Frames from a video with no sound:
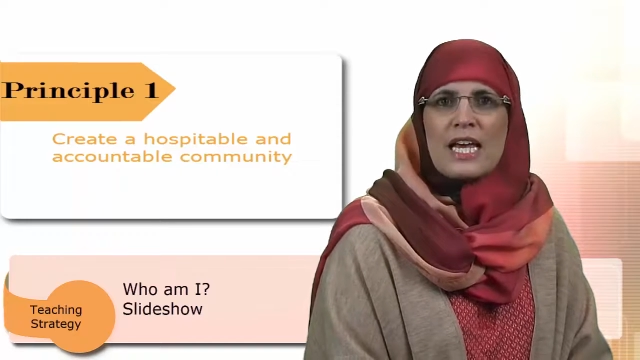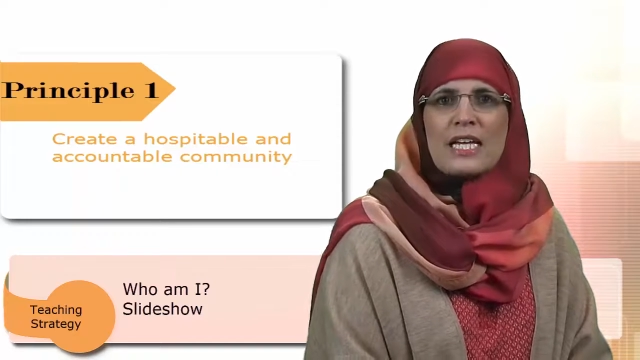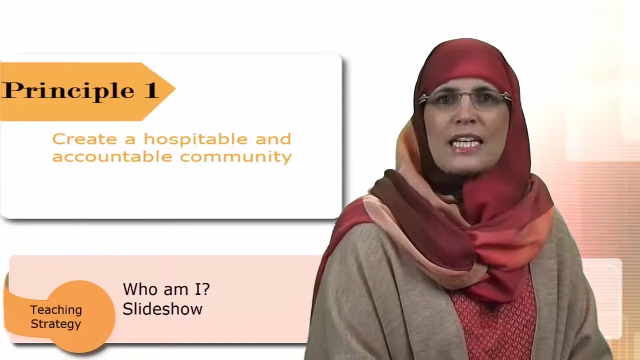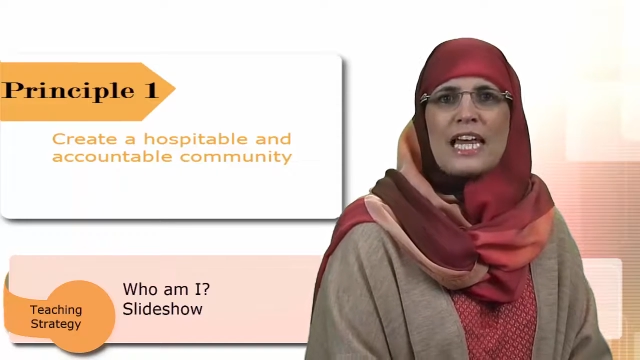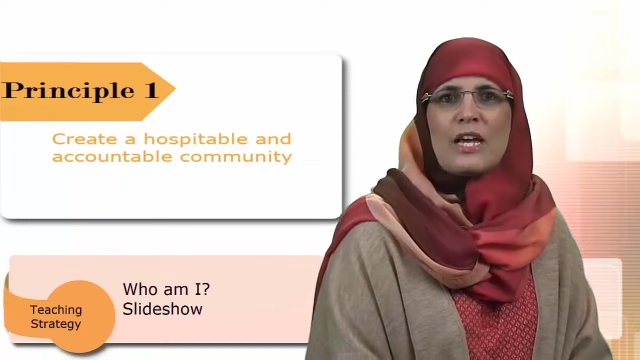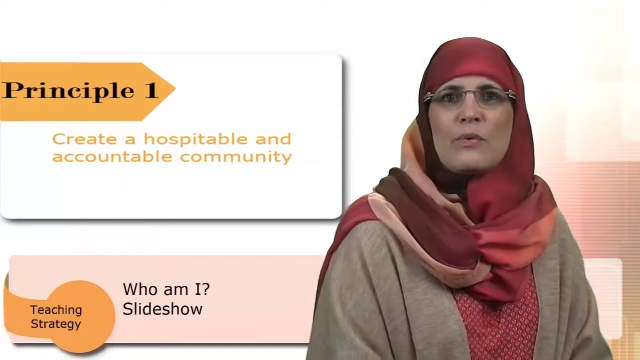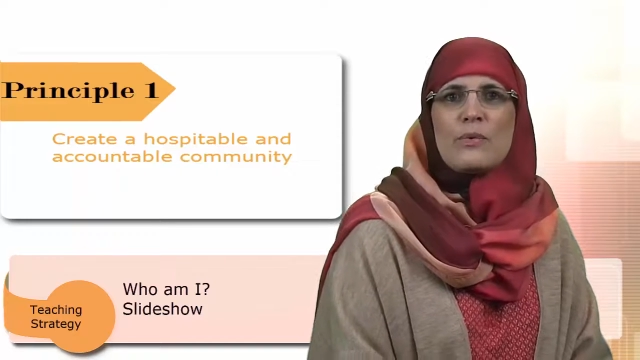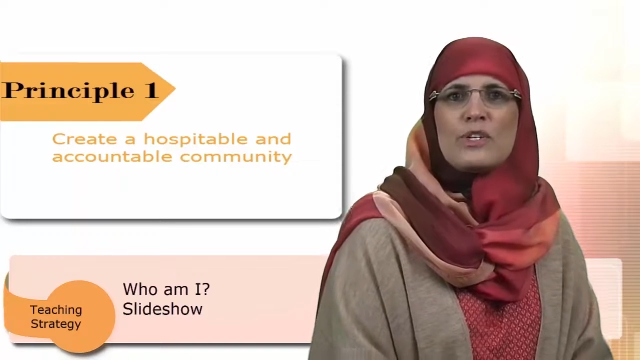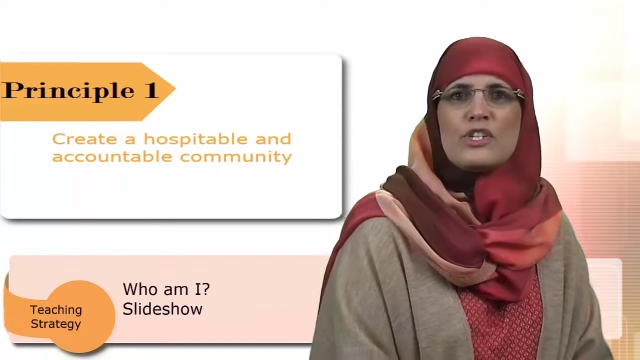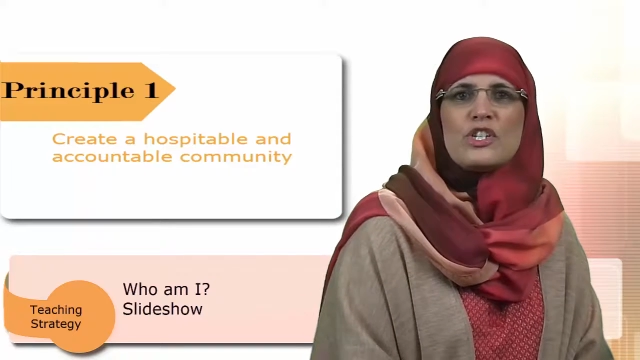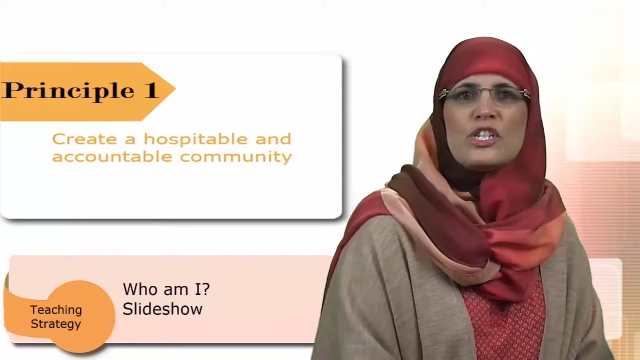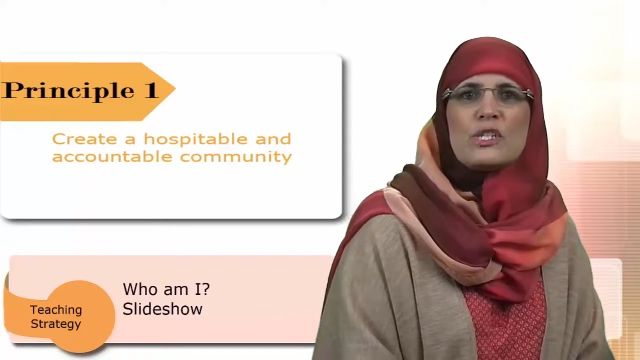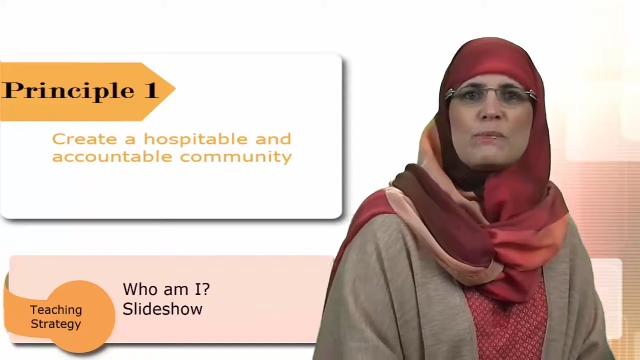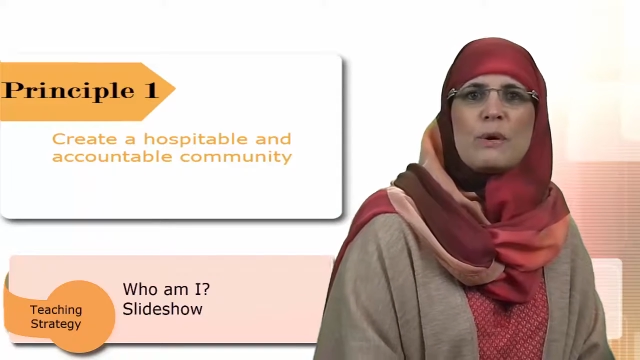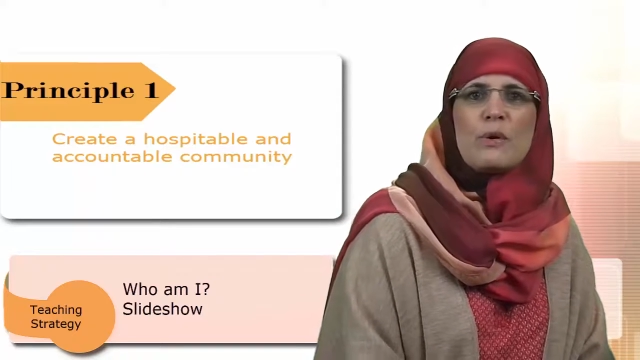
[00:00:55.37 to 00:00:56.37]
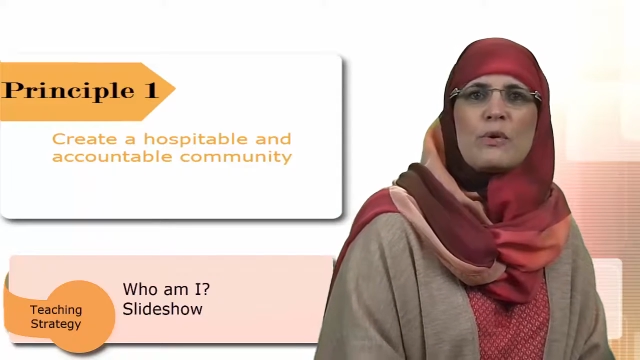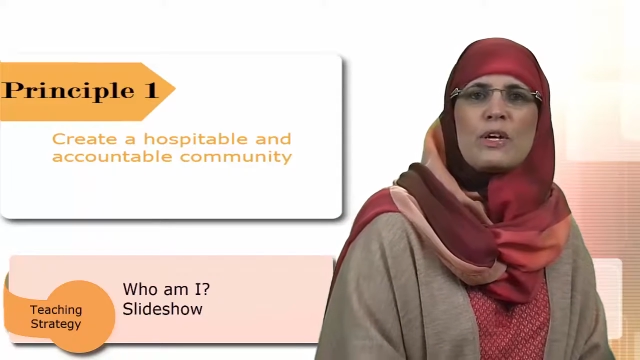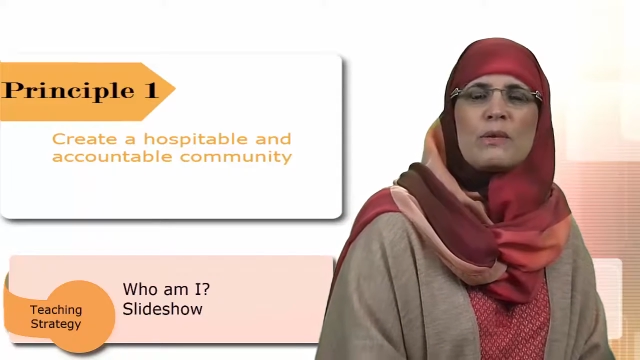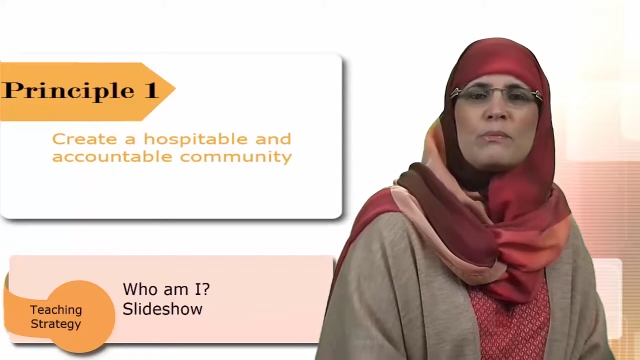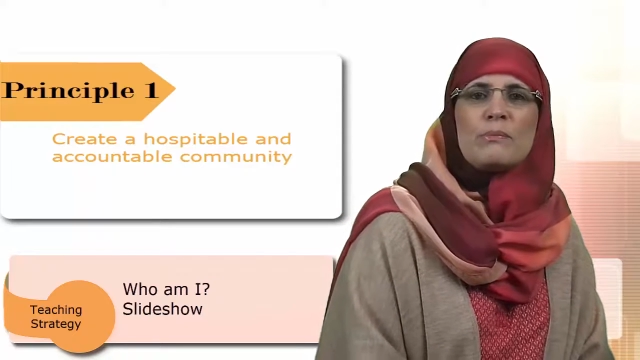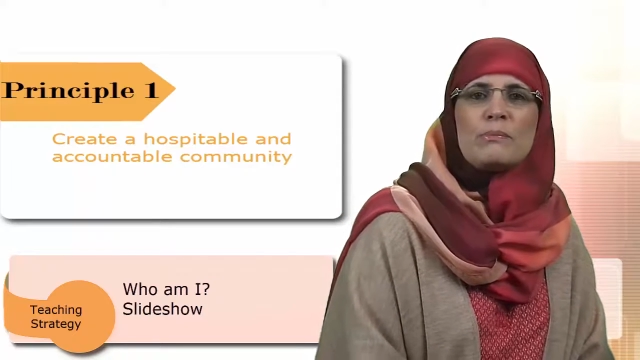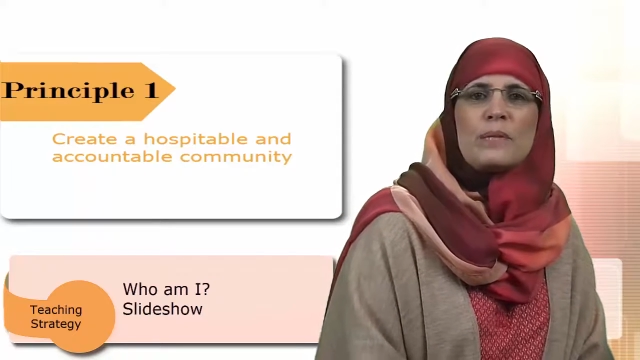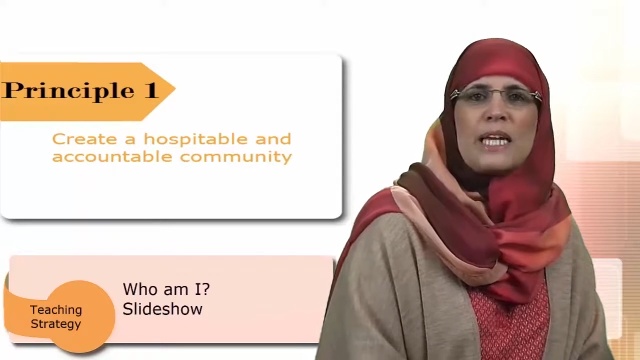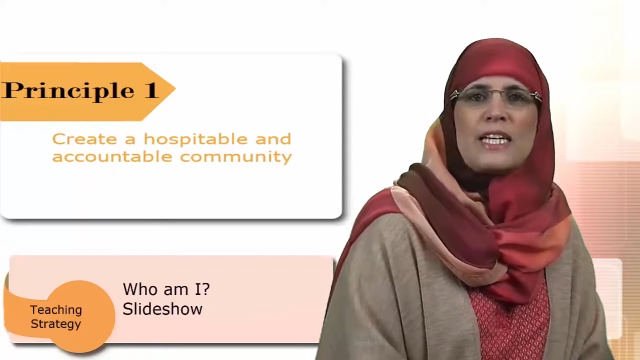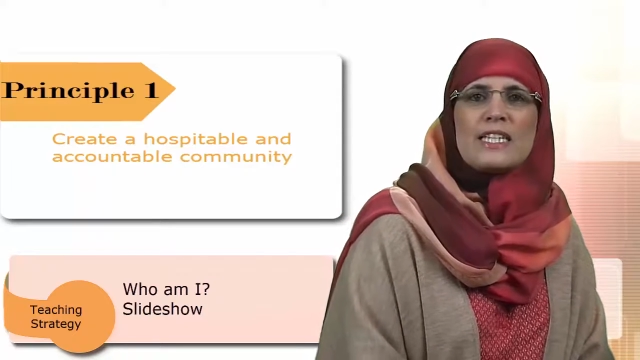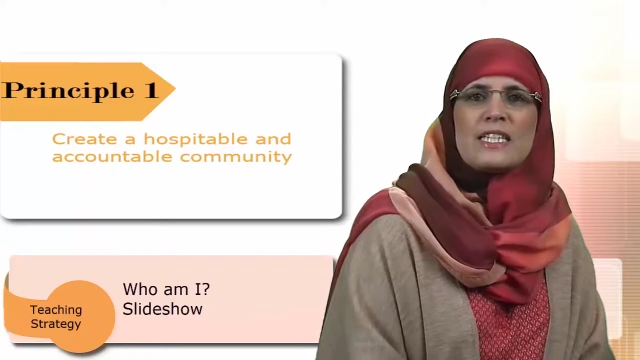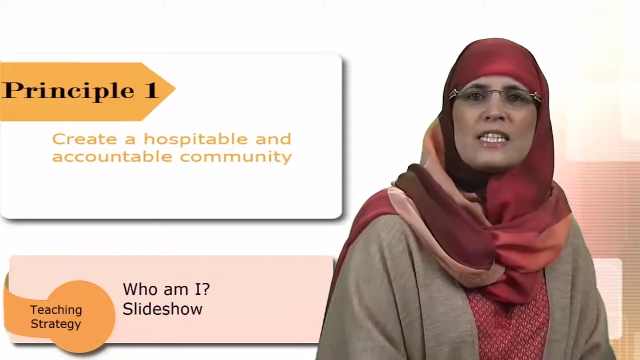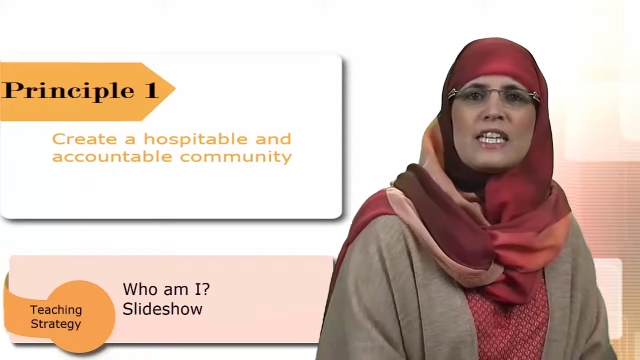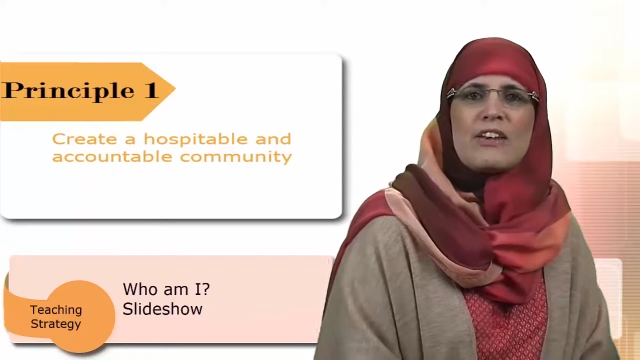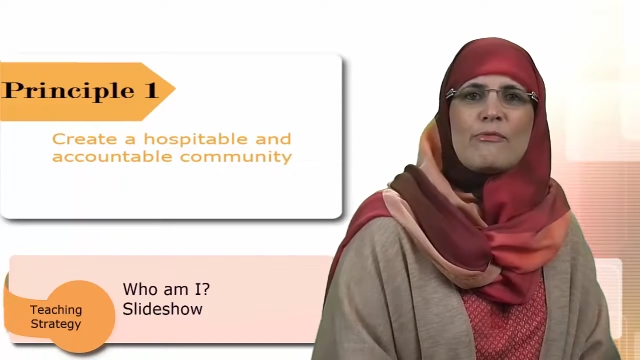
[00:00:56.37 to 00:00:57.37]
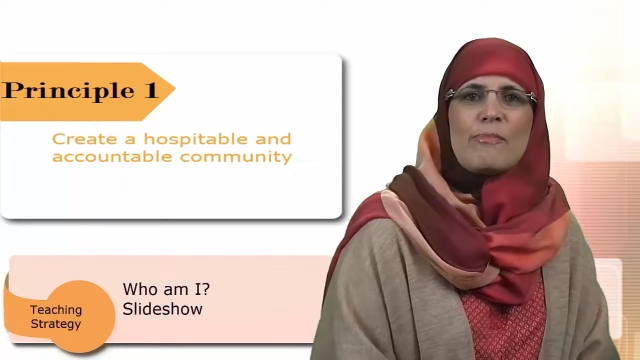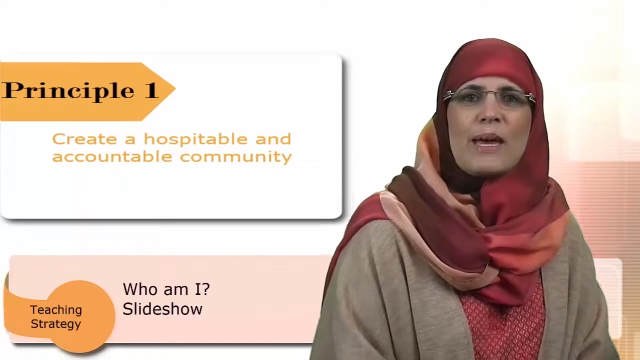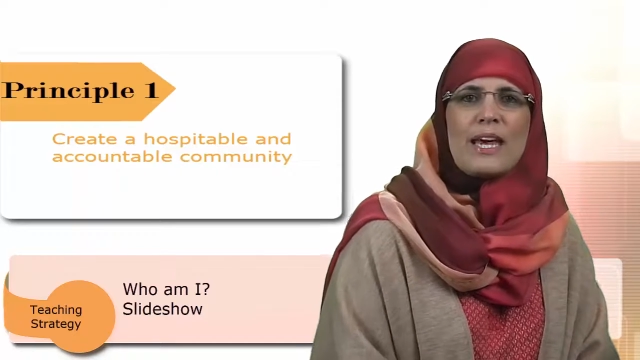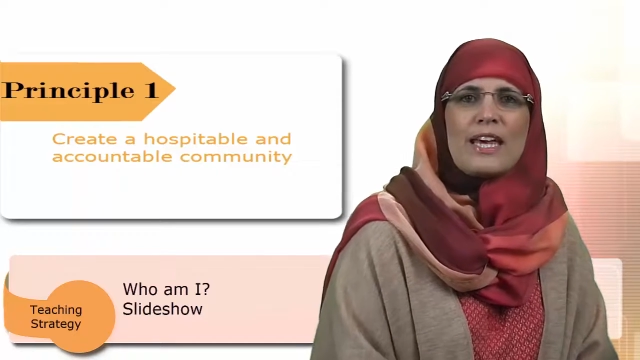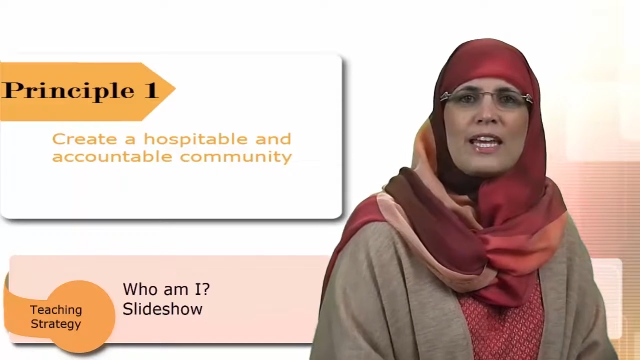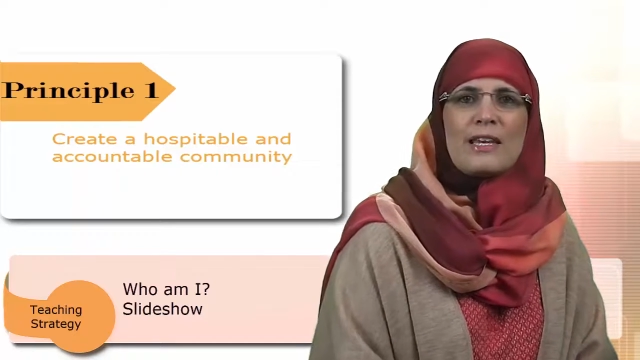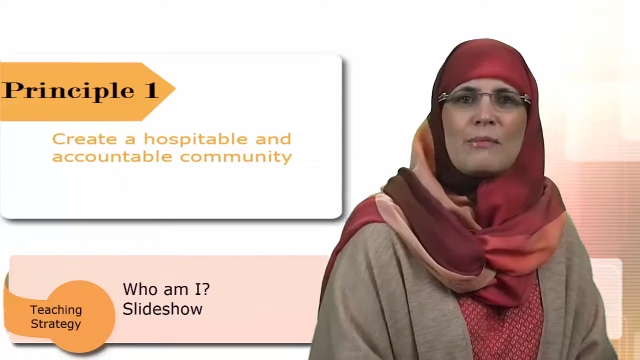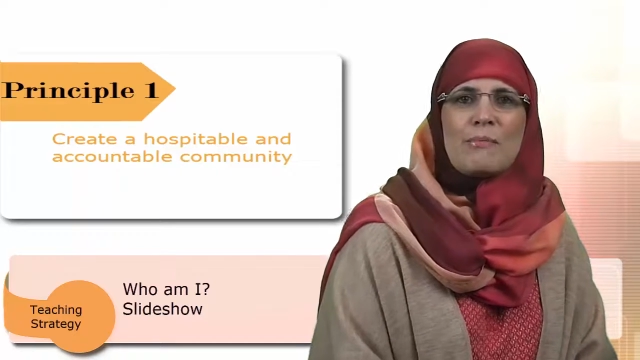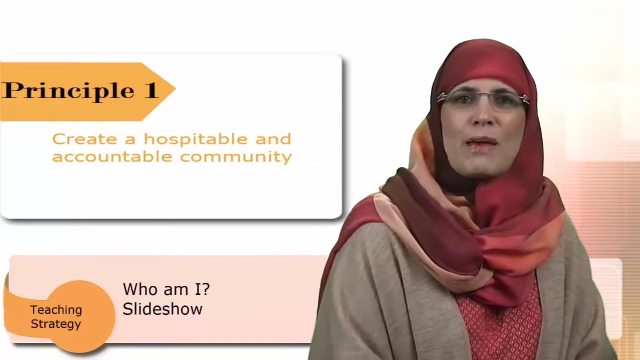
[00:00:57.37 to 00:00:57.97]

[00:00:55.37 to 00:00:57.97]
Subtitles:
languages spoken, places they've been,